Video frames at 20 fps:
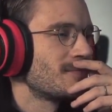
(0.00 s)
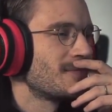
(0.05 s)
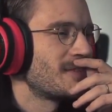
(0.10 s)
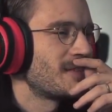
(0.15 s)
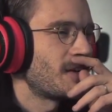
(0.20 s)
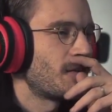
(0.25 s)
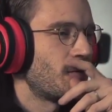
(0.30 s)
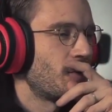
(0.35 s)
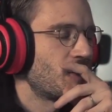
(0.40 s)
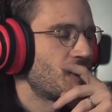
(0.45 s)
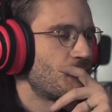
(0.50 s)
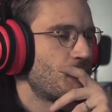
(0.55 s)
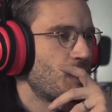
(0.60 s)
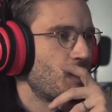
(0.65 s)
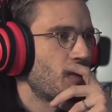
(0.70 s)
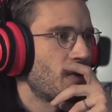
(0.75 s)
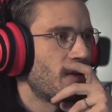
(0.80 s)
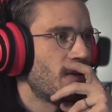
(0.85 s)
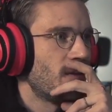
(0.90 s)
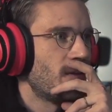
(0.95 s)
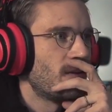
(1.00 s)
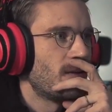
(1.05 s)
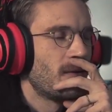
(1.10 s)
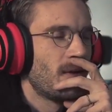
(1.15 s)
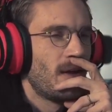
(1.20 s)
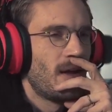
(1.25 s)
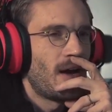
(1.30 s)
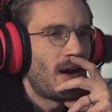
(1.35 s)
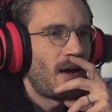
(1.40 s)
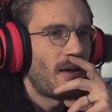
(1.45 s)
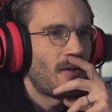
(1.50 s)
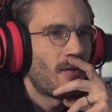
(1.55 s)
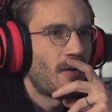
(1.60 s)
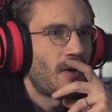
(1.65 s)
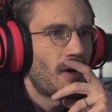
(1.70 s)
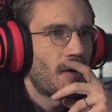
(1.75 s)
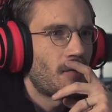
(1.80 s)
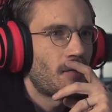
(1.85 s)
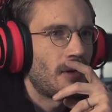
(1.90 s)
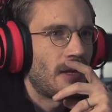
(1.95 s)
It's not very spooky either. I don't know.
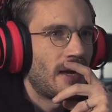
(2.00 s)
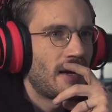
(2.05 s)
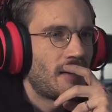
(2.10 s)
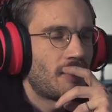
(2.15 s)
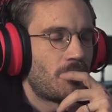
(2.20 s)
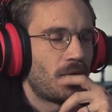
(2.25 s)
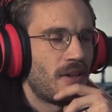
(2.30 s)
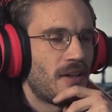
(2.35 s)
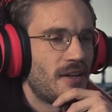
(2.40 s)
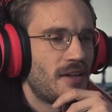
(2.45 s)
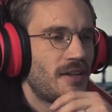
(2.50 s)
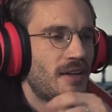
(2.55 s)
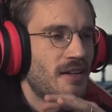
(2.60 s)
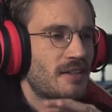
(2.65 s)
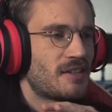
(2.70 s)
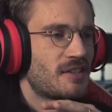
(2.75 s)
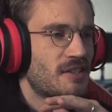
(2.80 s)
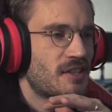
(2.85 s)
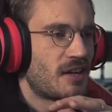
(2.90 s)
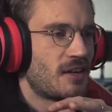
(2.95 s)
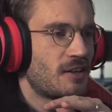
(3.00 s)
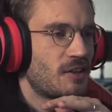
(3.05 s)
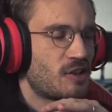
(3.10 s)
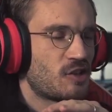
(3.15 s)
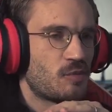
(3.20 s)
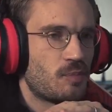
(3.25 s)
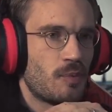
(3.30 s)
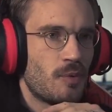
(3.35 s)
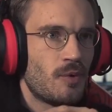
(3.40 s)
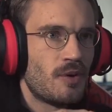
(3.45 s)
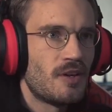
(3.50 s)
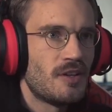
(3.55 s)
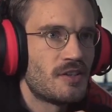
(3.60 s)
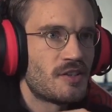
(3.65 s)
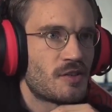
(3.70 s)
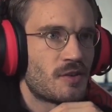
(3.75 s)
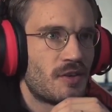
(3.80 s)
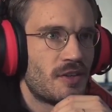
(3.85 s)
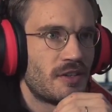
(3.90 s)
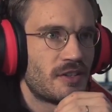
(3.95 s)
I don't like really necessarily spooky
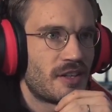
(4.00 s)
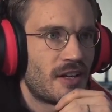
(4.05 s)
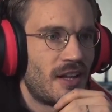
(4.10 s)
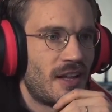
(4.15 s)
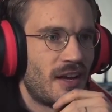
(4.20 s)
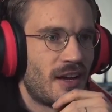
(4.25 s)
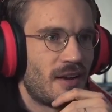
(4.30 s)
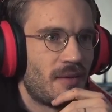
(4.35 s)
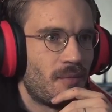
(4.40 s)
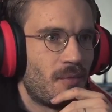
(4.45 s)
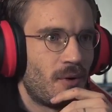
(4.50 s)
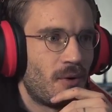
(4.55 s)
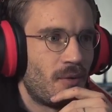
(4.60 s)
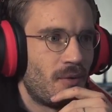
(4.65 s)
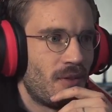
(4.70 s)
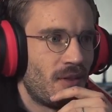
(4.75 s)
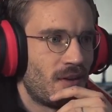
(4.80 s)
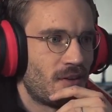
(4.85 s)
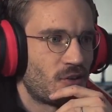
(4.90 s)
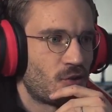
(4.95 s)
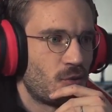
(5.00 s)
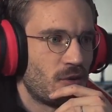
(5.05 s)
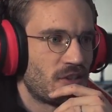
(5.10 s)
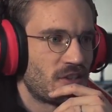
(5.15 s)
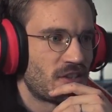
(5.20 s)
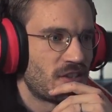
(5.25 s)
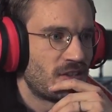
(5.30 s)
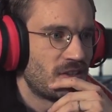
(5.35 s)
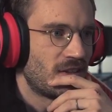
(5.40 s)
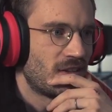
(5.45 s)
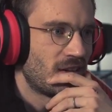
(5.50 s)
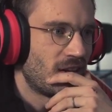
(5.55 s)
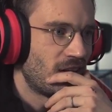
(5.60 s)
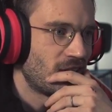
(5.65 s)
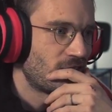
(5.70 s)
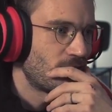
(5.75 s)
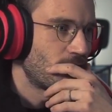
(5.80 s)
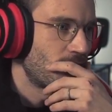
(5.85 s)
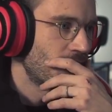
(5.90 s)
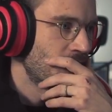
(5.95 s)
stories. I like it more when they're twisted,
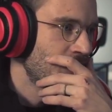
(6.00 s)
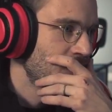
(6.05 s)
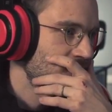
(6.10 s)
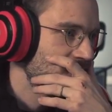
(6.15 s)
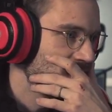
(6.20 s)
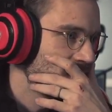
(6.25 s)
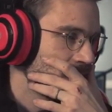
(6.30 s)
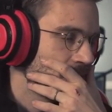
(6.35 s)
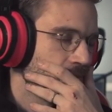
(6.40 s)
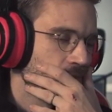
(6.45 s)
I suppose.